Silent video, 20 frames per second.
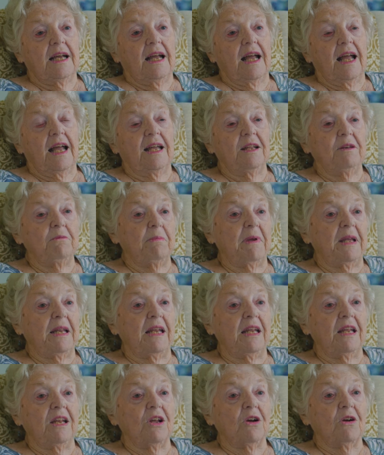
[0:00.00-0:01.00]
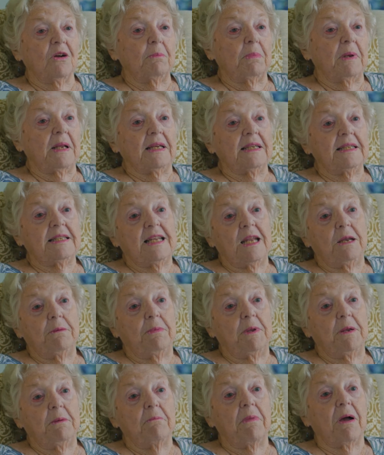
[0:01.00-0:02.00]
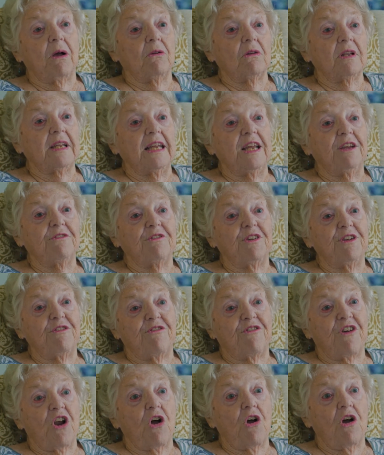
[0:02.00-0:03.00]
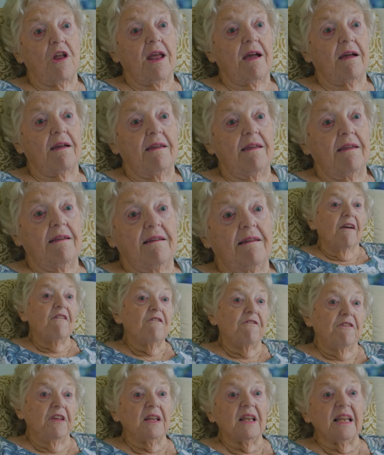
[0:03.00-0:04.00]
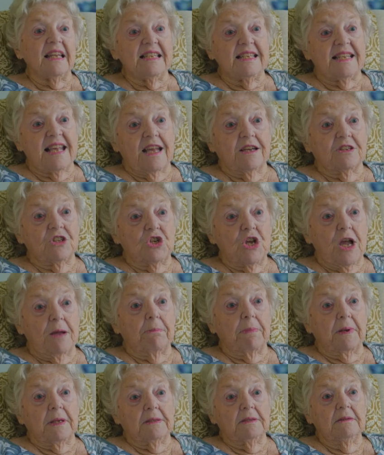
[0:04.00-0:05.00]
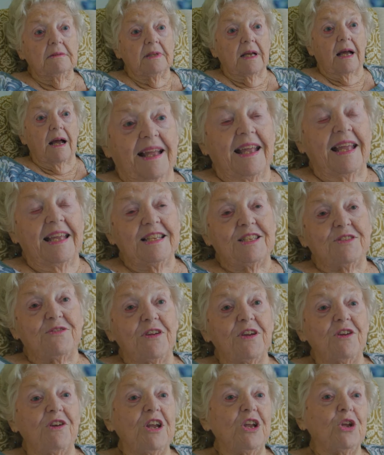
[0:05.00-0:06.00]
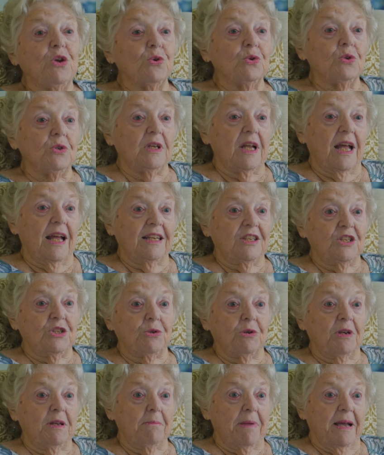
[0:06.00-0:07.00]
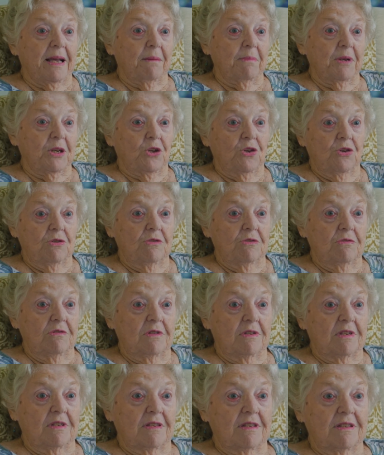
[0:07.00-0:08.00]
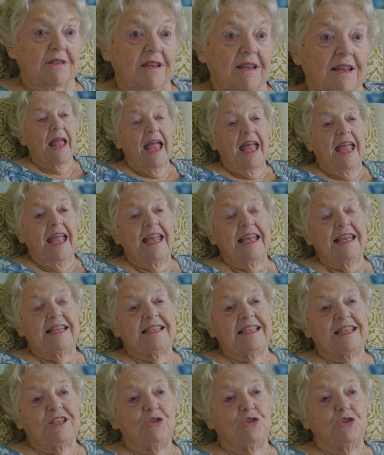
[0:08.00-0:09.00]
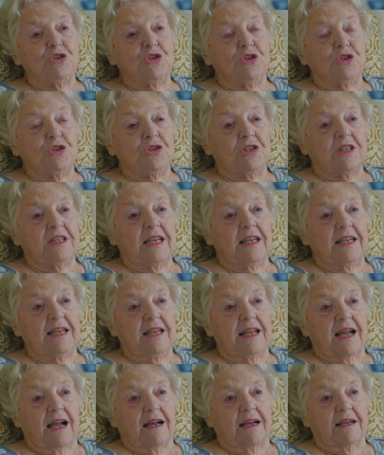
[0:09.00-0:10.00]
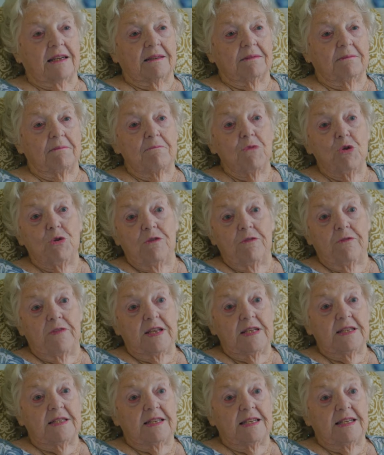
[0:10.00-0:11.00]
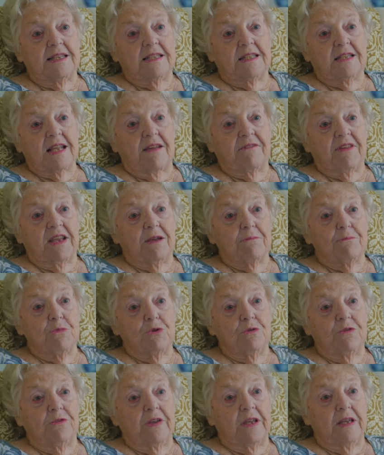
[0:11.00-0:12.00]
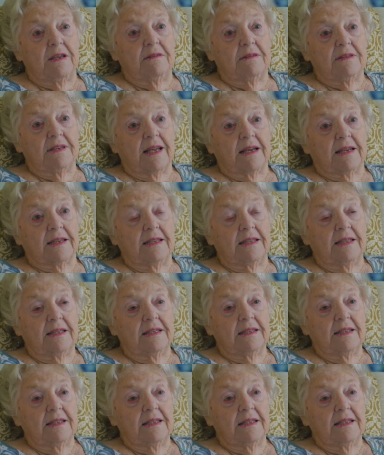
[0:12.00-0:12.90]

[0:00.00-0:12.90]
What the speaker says: And Betty and I play 10-pin bowling every Friday. Phil is our chaplain. He's very good at doing barbecues. He's introducing movies. He's having a movie day.